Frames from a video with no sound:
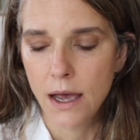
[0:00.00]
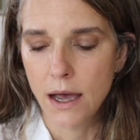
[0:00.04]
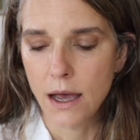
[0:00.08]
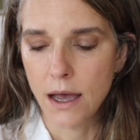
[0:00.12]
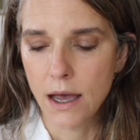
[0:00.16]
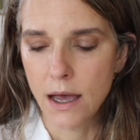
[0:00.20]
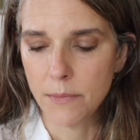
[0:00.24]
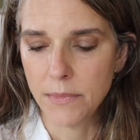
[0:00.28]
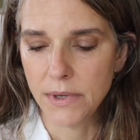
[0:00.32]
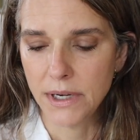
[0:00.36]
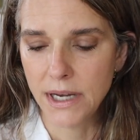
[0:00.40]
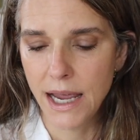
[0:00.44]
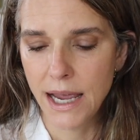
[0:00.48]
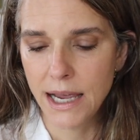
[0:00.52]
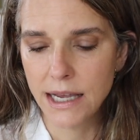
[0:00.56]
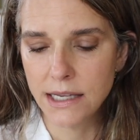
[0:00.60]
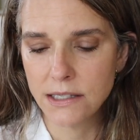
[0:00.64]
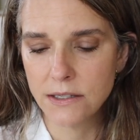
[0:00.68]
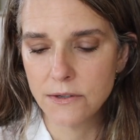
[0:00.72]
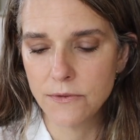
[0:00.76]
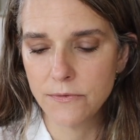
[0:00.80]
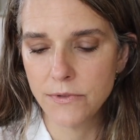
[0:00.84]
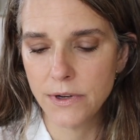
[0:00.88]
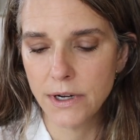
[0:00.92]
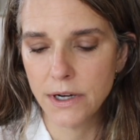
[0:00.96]
It has
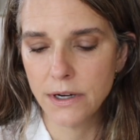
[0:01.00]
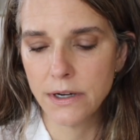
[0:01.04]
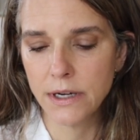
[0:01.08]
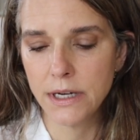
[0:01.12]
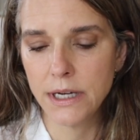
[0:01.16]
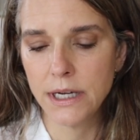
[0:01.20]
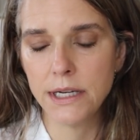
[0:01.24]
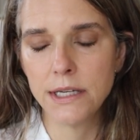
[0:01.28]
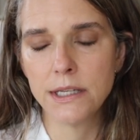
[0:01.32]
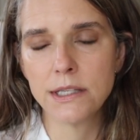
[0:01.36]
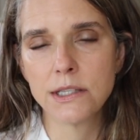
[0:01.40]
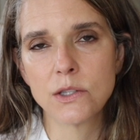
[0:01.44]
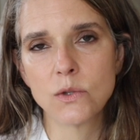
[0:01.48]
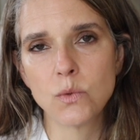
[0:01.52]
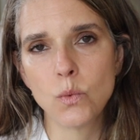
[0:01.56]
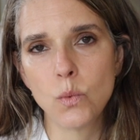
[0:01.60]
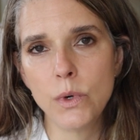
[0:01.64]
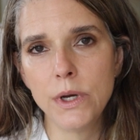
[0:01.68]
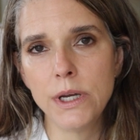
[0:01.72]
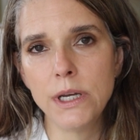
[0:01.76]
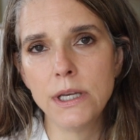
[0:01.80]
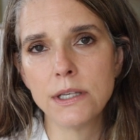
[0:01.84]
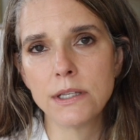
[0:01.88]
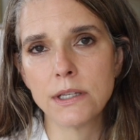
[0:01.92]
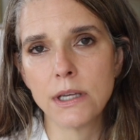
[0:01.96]
a very
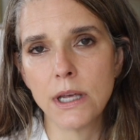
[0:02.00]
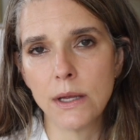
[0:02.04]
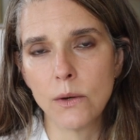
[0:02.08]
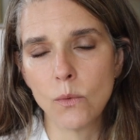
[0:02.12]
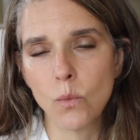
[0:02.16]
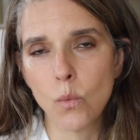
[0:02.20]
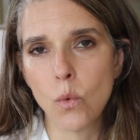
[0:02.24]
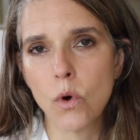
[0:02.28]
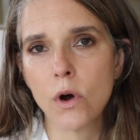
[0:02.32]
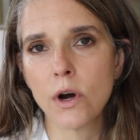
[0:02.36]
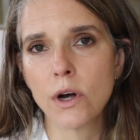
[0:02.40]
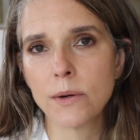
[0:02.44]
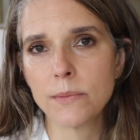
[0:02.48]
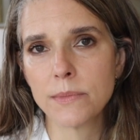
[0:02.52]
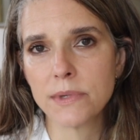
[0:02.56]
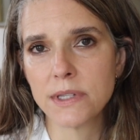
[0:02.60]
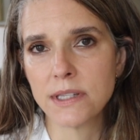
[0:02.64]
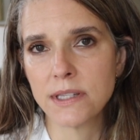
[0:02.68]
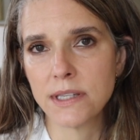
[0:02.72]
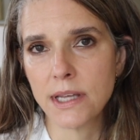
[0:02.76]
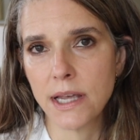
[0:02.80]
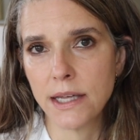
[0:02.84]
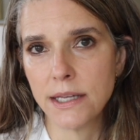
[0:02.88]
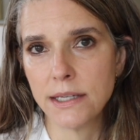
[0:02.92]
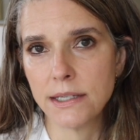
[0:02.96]
sweet and warm
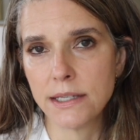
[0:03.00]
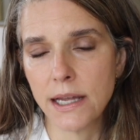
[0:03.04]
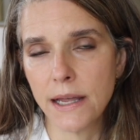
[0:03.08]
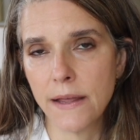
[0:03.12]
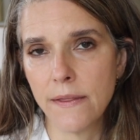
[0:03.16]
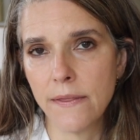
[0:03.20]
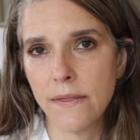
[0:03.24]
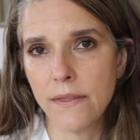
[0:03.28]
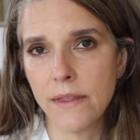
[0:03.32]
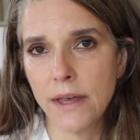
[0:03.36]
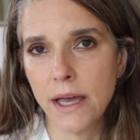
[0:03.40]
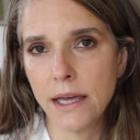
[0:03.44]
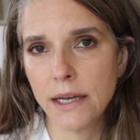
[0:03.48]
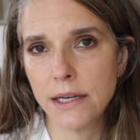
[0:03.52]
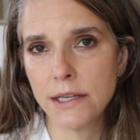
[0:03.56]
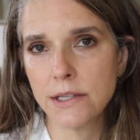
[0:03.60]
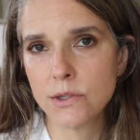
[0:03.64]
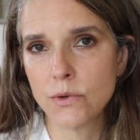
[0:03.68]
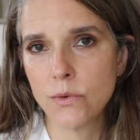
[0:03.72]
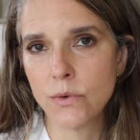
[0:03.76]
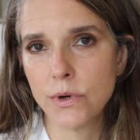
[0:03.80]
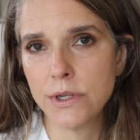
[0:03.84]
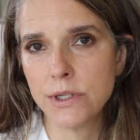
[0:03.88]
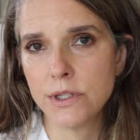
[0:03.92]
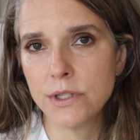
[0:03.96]
scent, and that is
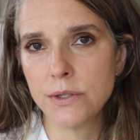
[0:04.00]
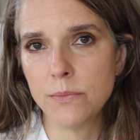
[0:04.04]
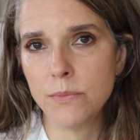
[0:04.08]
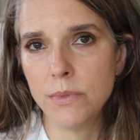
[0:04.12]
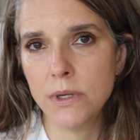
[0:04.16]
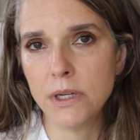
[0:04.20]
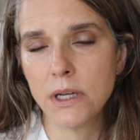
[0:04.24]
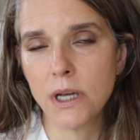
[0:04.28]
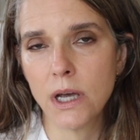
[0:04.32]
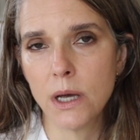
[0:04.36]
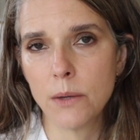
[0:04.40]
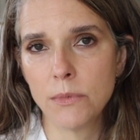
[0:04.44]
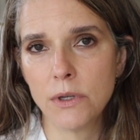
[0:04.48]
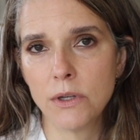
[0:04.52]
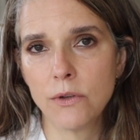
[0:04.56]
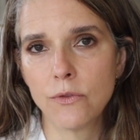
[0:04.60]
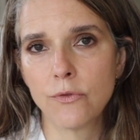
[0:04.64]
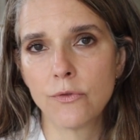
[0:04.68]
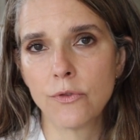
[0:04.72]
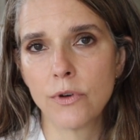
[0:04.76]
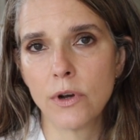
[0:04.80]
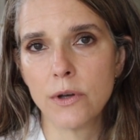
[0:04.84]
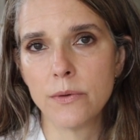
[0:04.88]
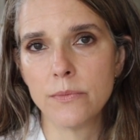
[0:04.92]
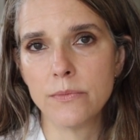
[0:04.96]
going to be coming
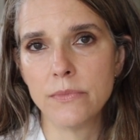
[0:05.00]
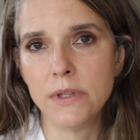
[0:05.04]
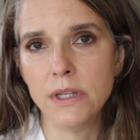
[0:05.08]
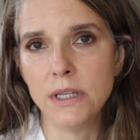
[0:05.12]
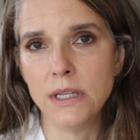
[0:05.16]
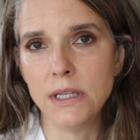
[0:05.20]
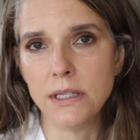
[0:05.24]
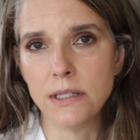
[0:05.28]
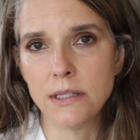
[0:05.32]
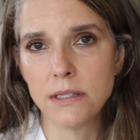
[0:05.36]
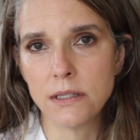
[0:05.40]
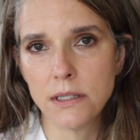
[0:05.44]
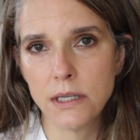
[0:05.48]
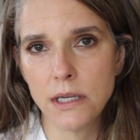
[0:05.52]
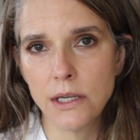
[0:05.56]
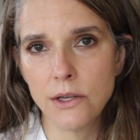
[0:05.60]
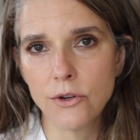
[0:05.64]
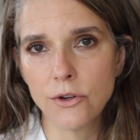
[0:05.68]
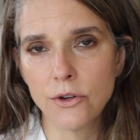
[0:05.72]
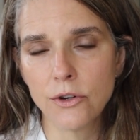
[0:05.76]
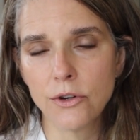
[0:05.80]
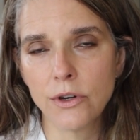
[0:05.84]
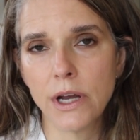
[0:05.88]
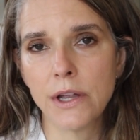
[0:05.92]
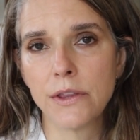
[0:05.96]
from the
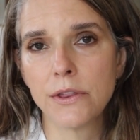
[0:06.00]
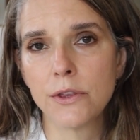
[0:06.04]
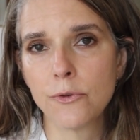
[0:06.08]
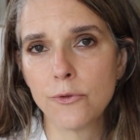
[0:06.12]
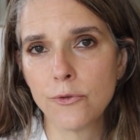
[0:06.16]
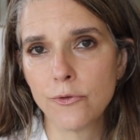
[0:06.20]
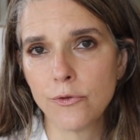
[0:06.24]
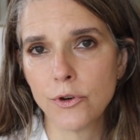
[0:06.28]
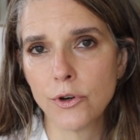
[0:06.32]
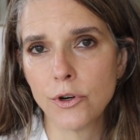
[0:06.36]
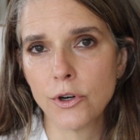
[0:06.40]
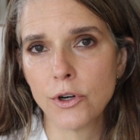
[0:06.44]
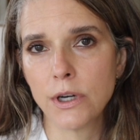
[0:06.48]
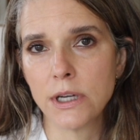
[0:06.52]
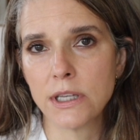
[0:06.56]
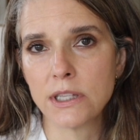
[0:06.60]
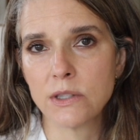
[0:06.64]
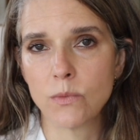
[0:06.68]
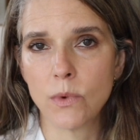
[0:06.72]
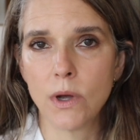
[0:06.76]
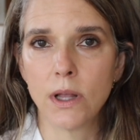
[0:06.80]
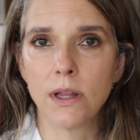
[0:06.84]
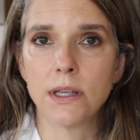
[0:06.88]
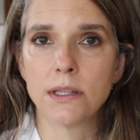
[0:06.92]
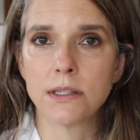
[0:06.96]
cedar and the fir, as
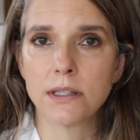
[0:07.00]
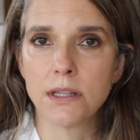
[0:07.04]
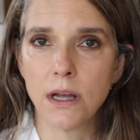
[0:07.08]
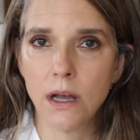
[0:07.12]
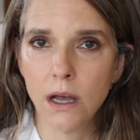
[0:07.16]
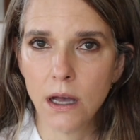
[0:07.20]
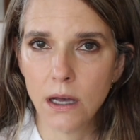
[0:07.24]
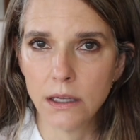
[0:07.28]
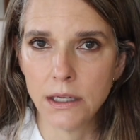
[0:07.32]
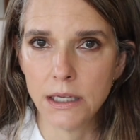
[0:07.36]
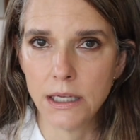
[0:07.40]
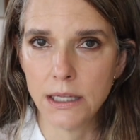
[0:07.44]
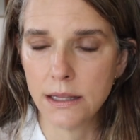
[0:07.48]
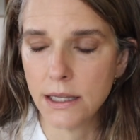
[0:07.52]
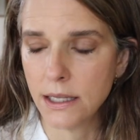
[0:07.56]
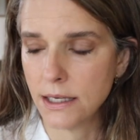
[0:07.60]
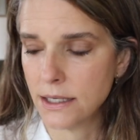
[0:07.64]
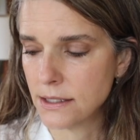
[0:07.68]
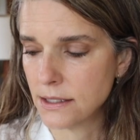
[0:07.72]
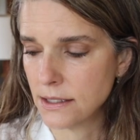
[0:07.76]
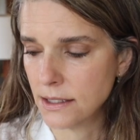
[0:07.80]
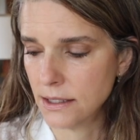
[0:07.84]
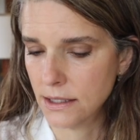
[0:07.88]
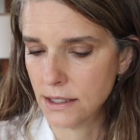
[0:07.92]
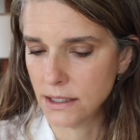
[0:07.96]
well as the honey that
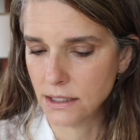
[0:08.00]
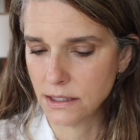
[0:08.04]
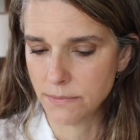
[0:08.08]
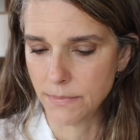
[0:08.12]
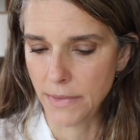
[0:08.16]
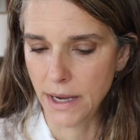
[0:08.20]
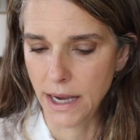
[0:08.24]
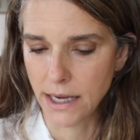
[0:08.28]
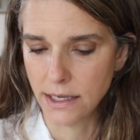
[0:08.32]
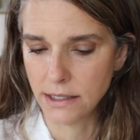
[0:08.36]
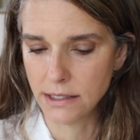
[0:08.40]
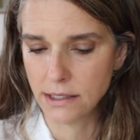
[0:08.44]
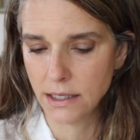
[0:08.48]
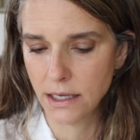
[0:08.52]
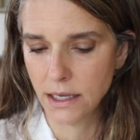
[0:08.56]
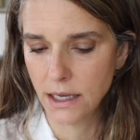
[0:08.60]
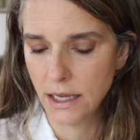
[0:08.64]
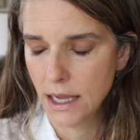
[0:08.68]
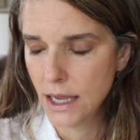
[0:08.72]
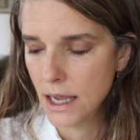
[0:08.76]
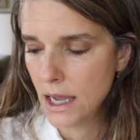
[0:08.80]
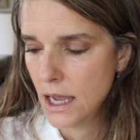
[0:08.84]
is in this mask.